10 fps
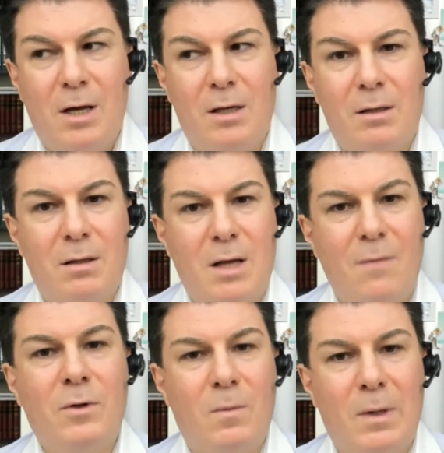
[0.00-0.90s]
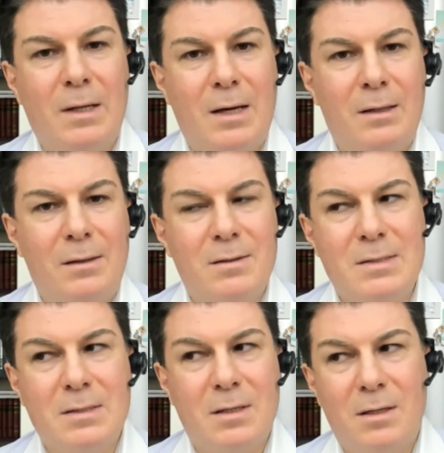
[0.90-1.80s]
And after one night
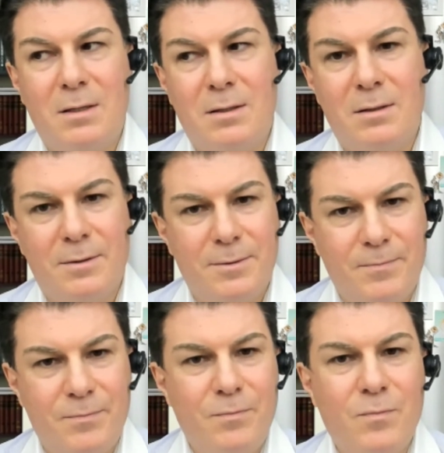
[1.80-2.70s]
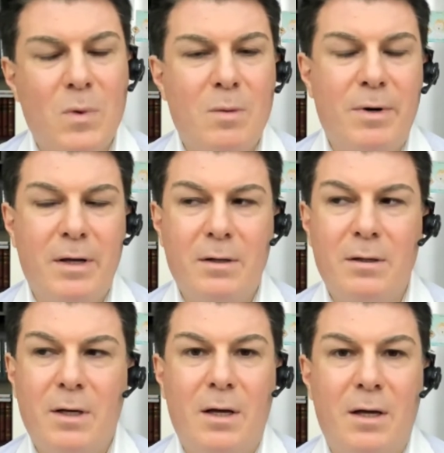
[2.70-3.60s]
they break,
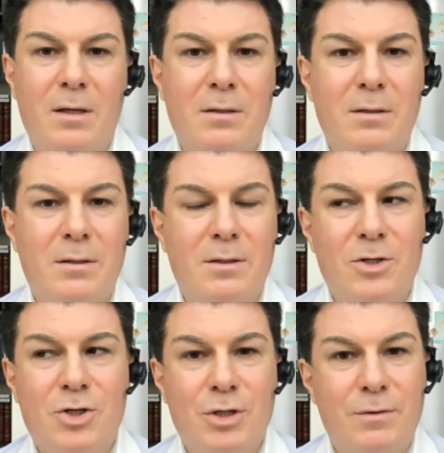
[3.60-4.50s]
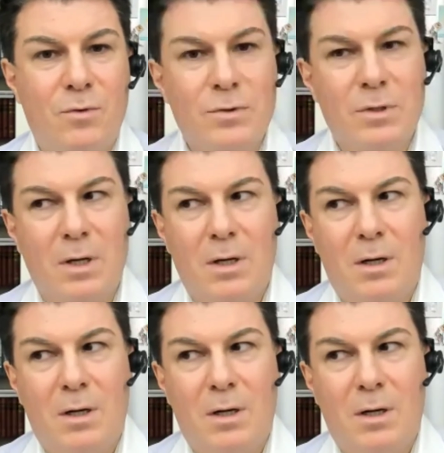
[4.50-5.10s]
and she was